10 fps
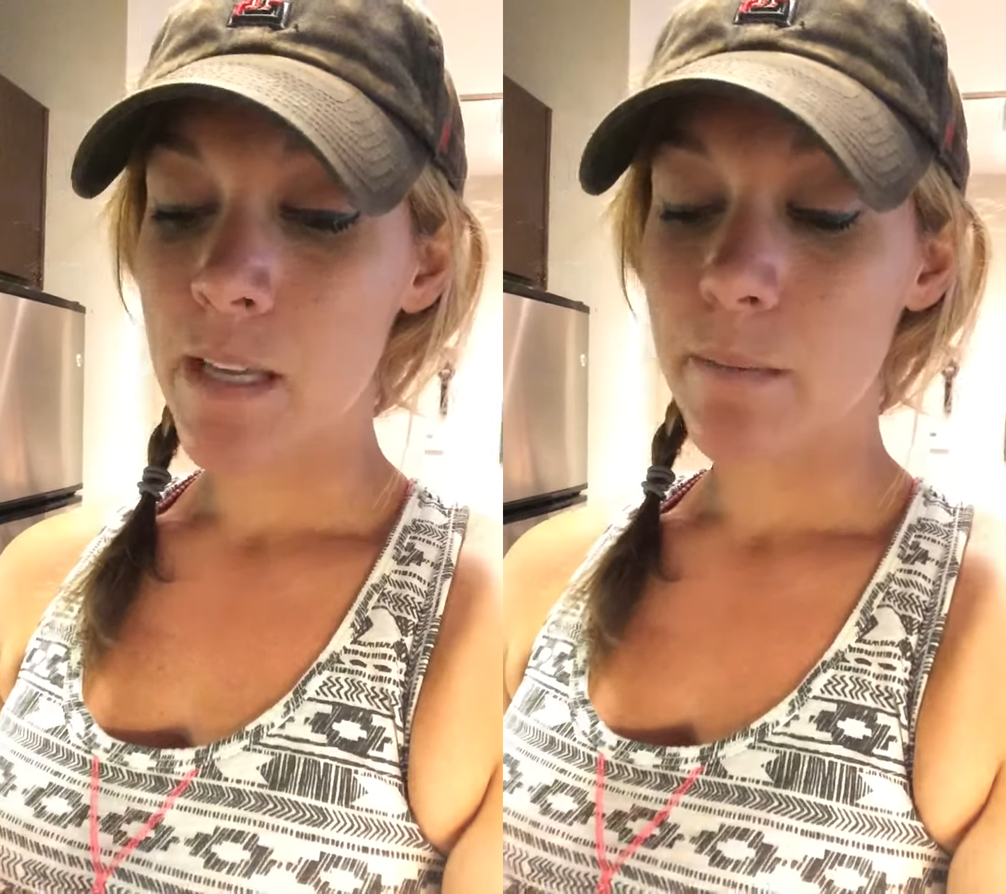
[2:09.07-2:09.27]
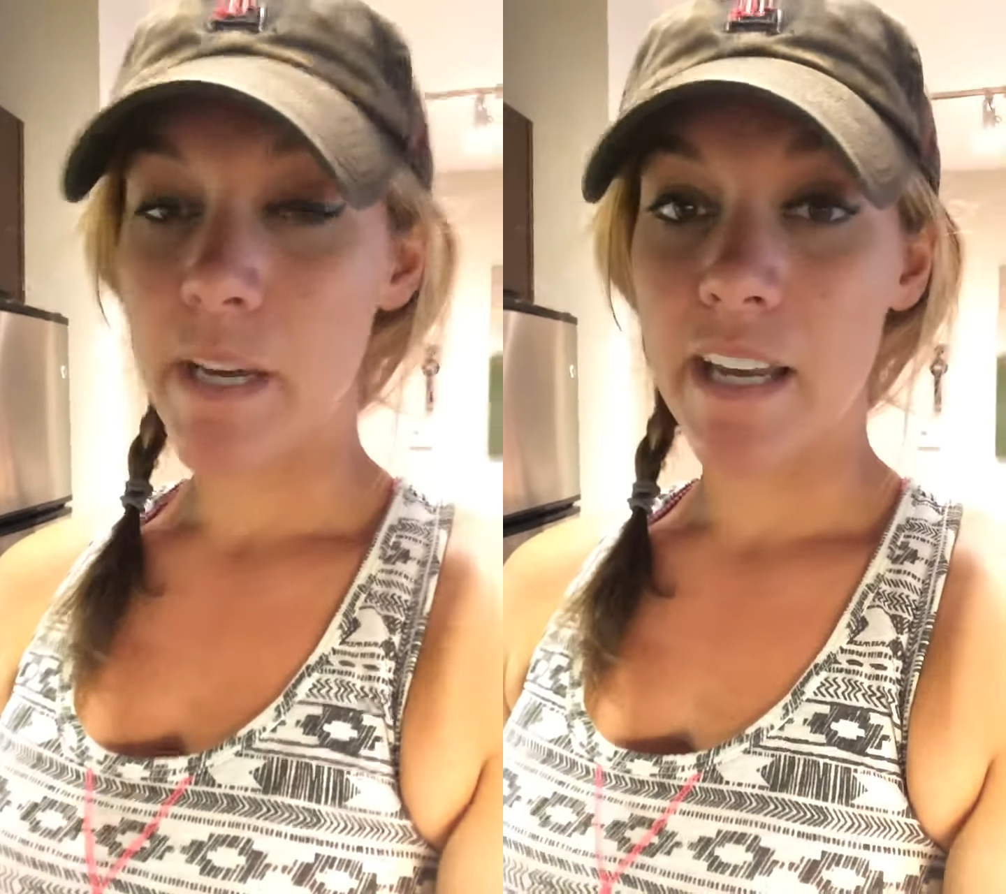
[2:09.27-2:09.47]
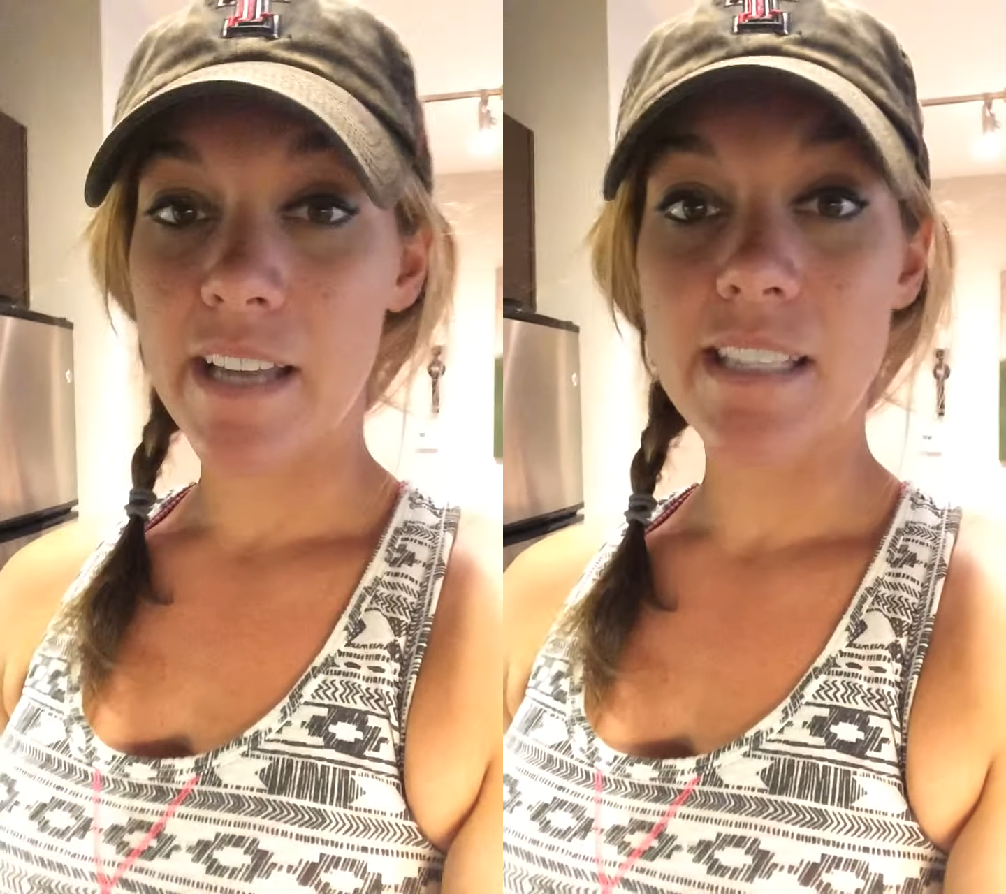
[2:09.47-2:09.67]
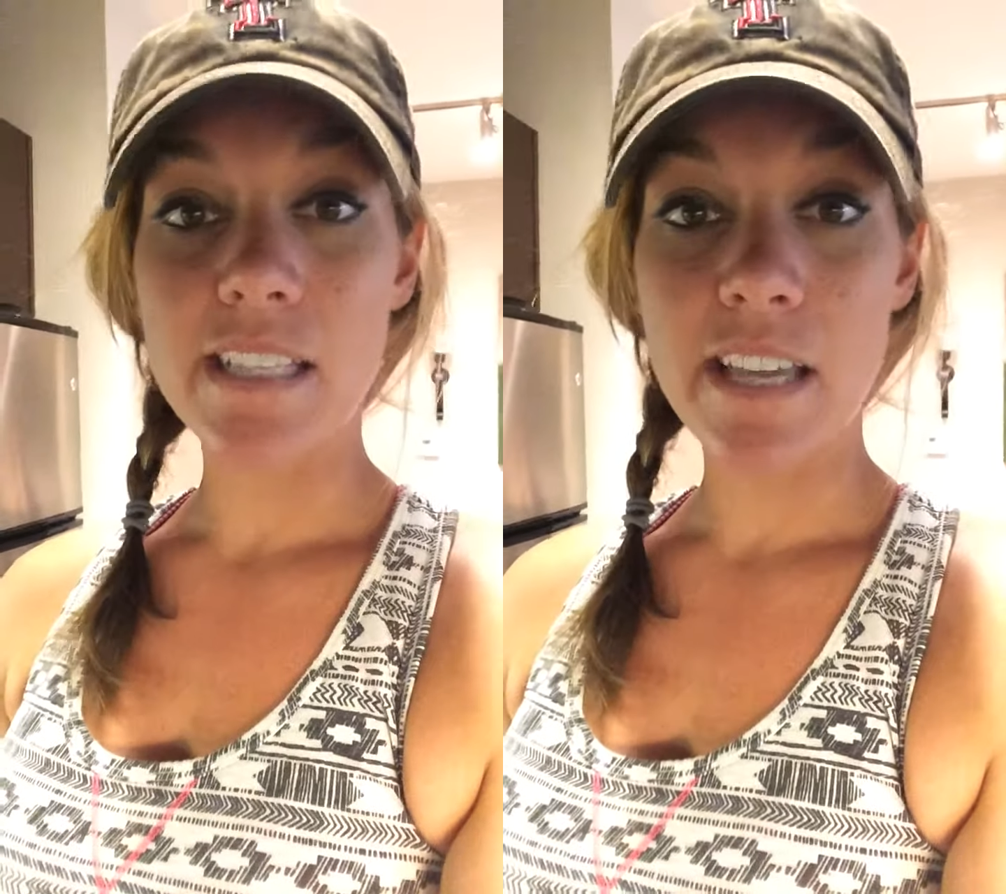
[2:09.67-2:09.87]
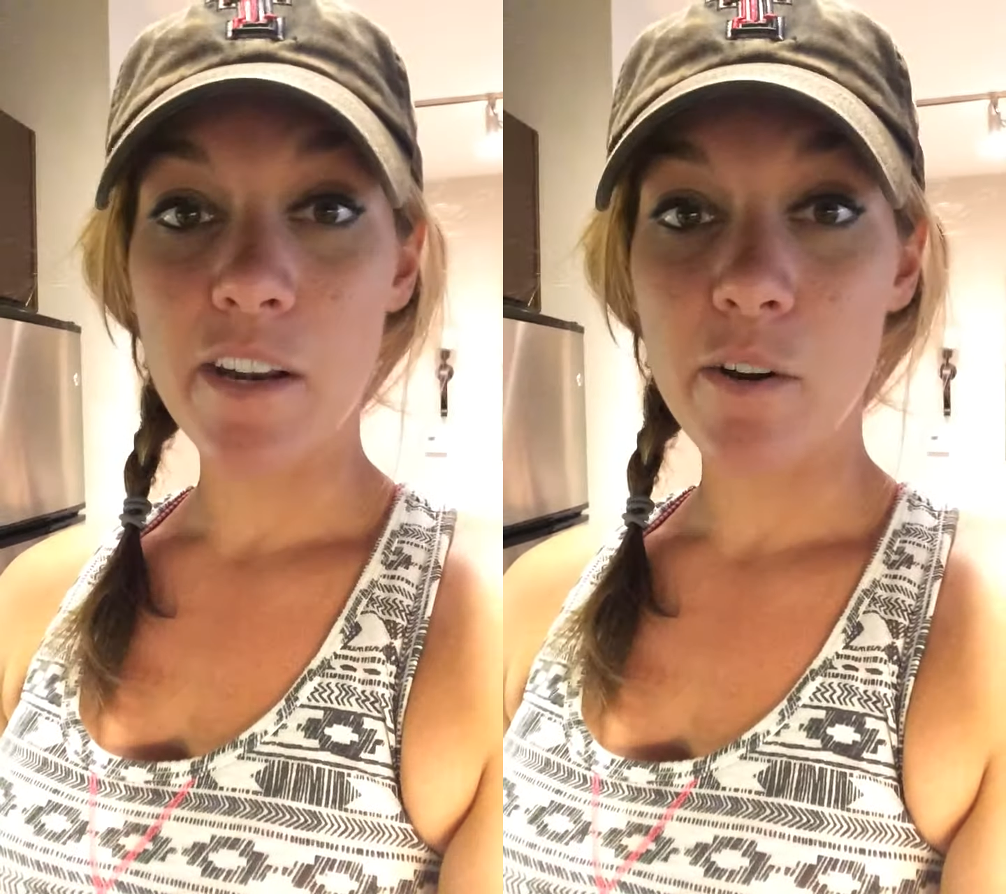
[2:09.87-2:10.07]
But
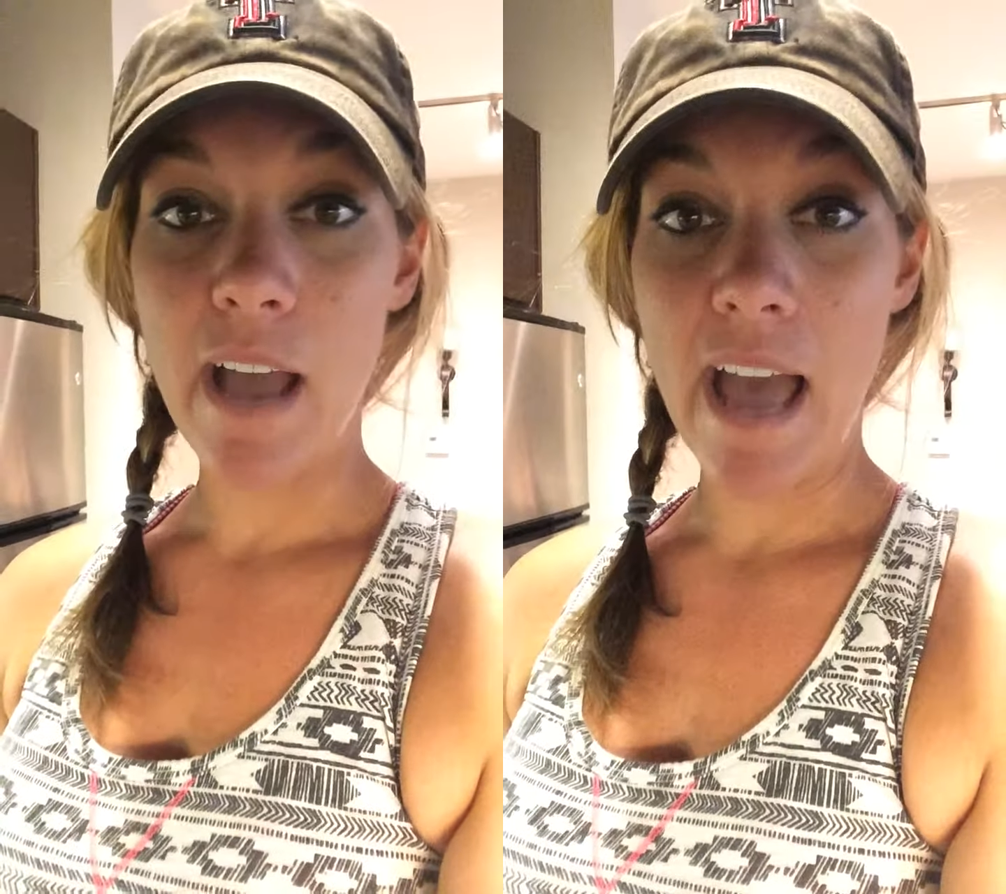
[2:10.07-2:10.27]
since I don't